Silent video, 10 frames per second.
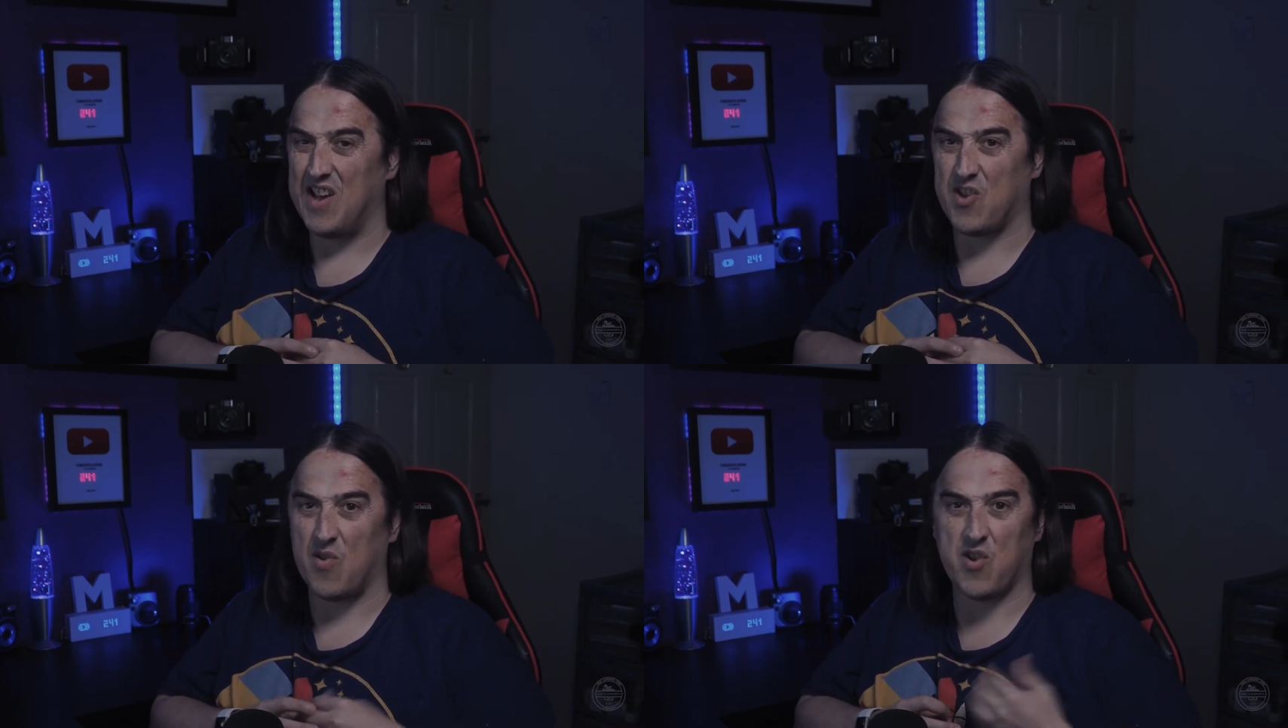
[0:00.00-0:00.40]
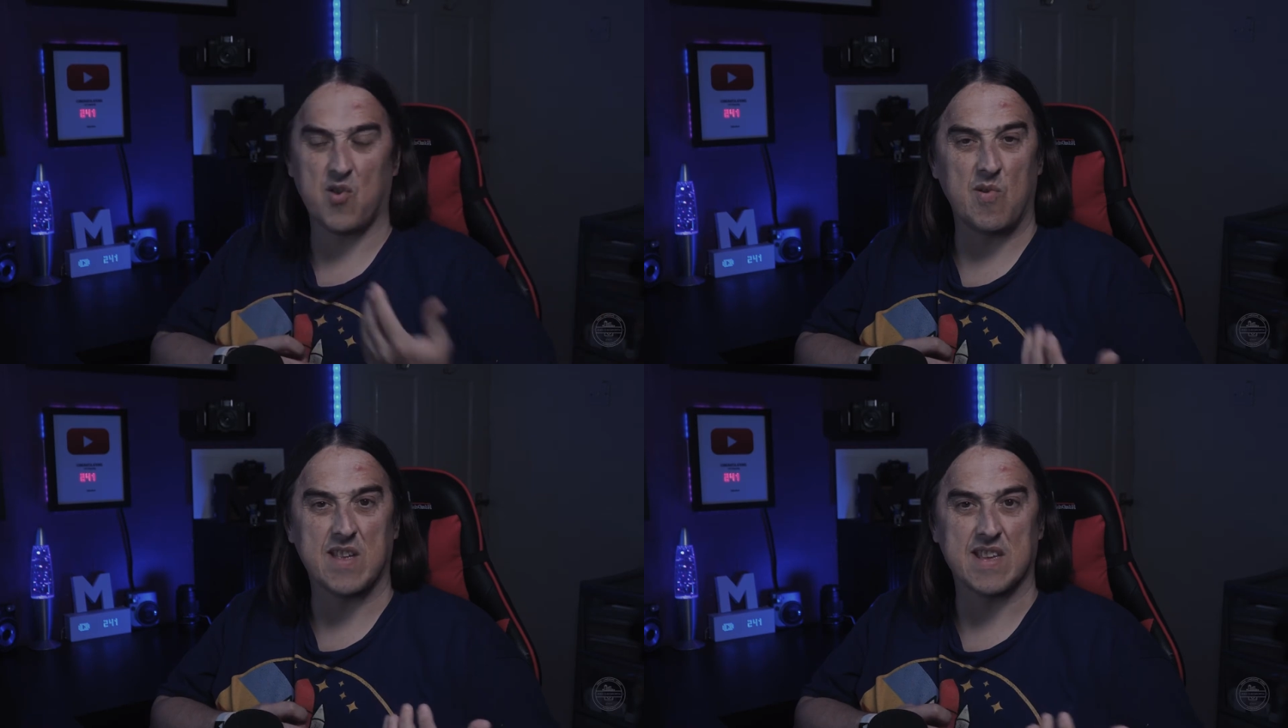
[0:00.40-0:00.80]
So I
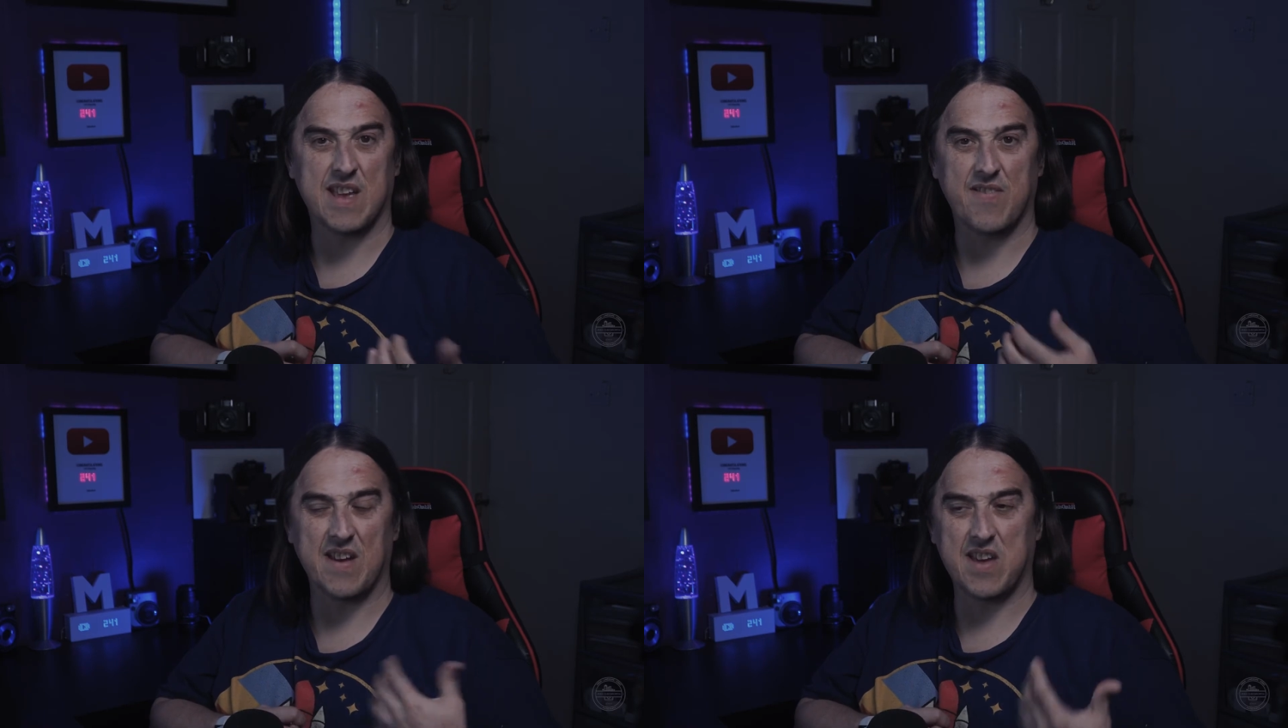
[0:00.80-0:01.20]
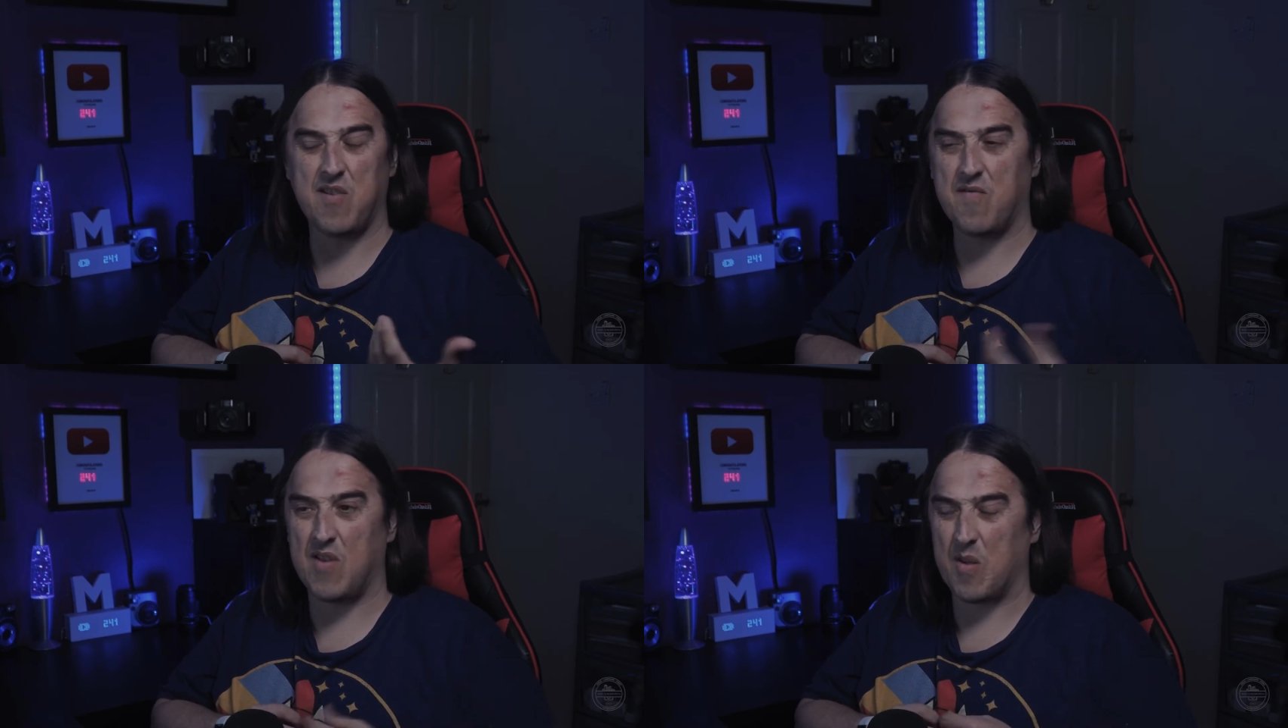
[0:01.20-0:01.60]
just want to say thank
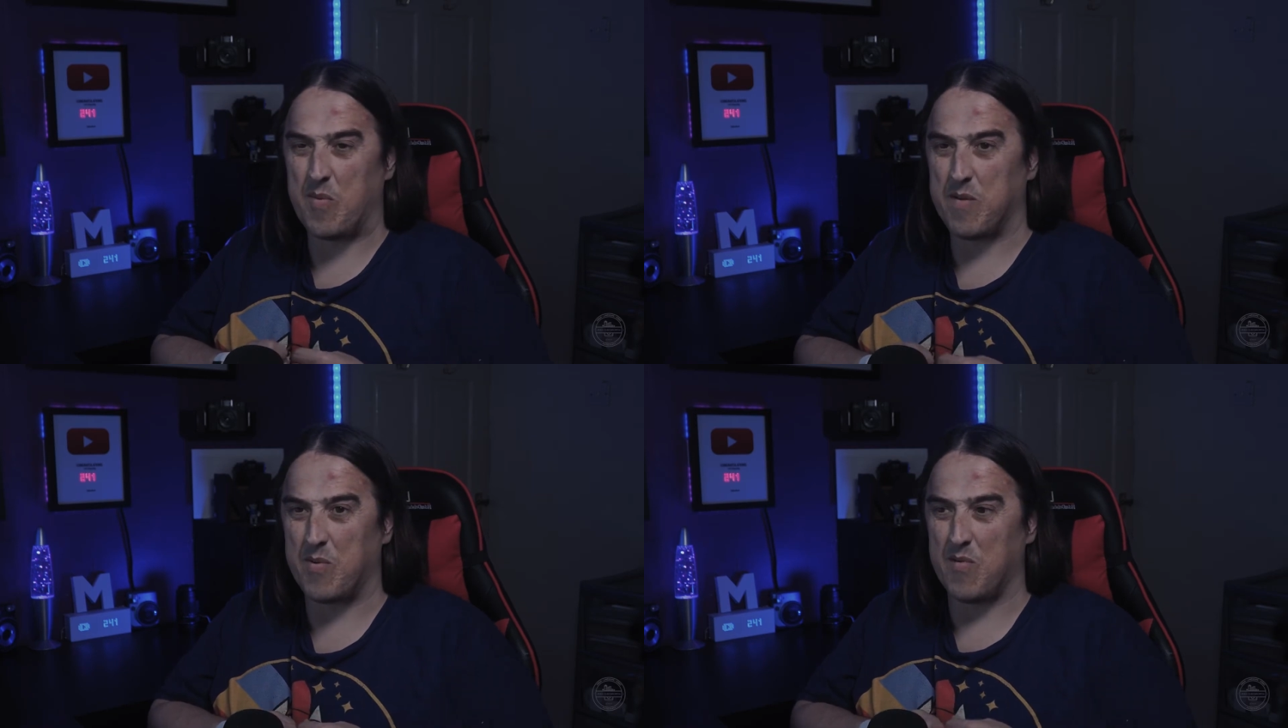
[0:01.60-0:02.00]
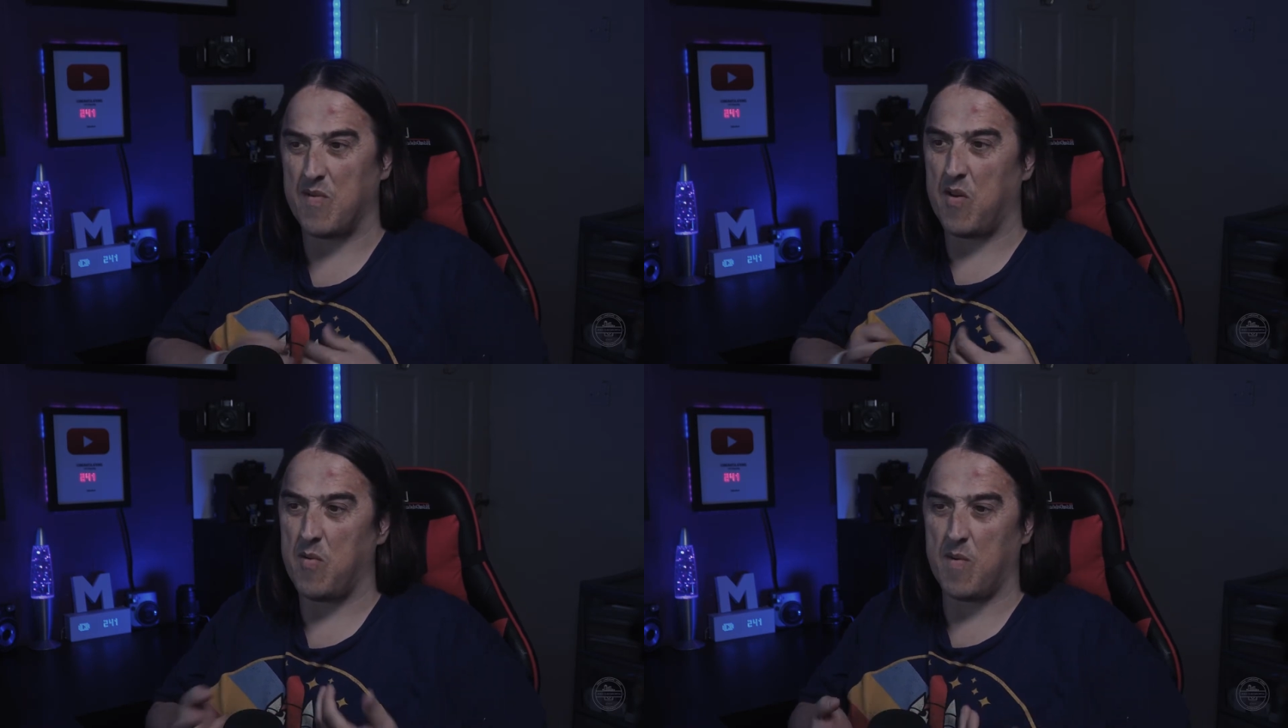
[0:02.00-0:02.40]
you for all the people who